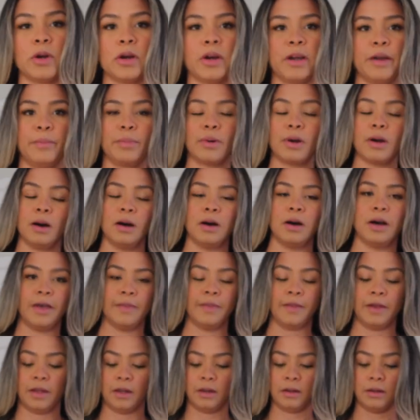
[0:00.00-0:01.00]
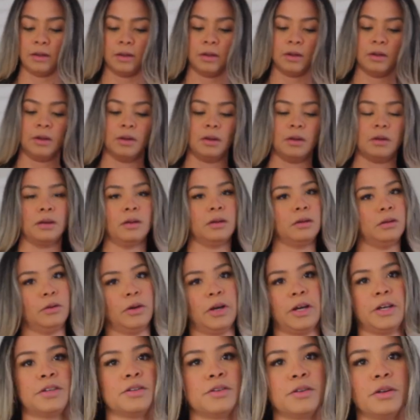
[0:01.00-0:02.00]
wear a bra, and then you
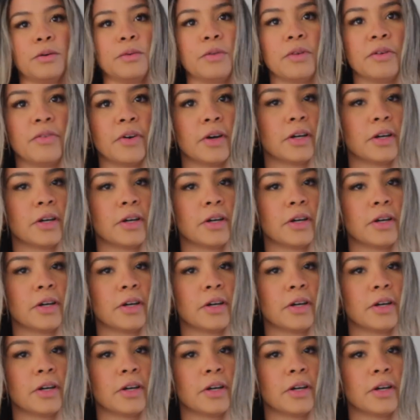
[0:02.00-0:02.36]
guys know the